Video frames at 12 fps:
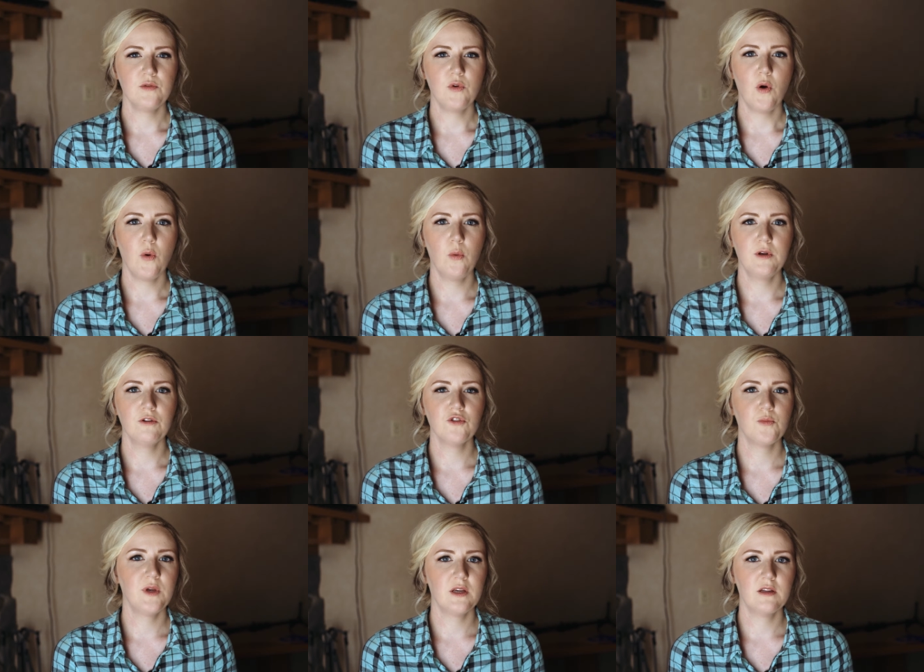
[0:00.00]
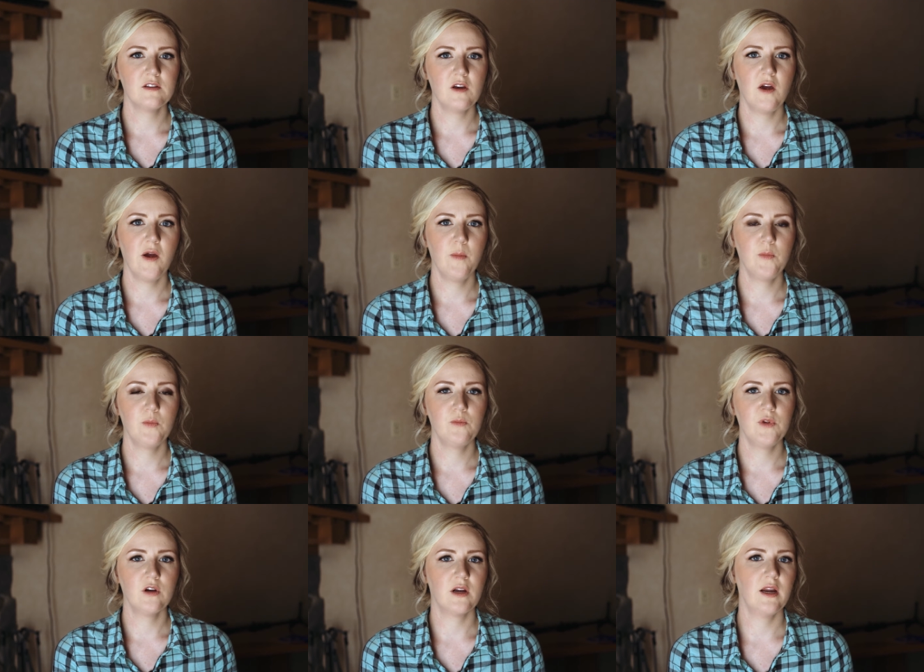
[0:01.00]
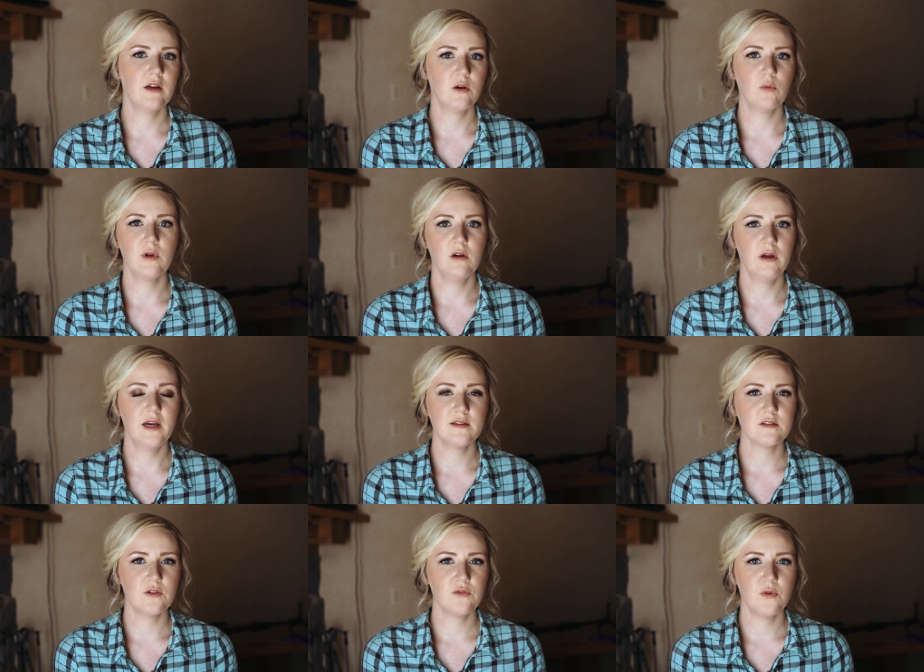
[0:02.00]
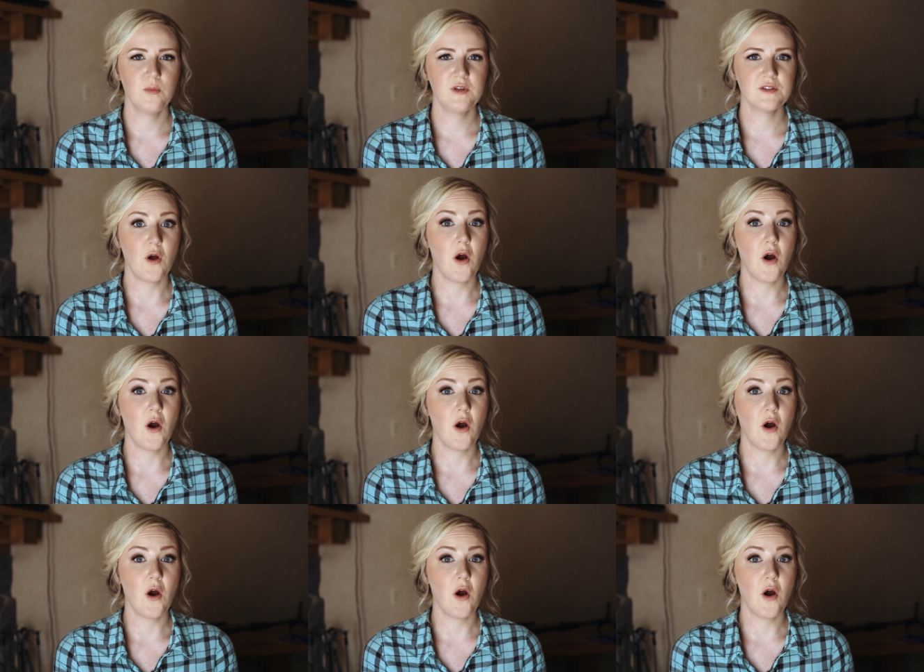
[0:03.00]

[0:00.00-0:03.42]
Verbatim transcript: You know, when you're speaking to him, you're getting a real answer from his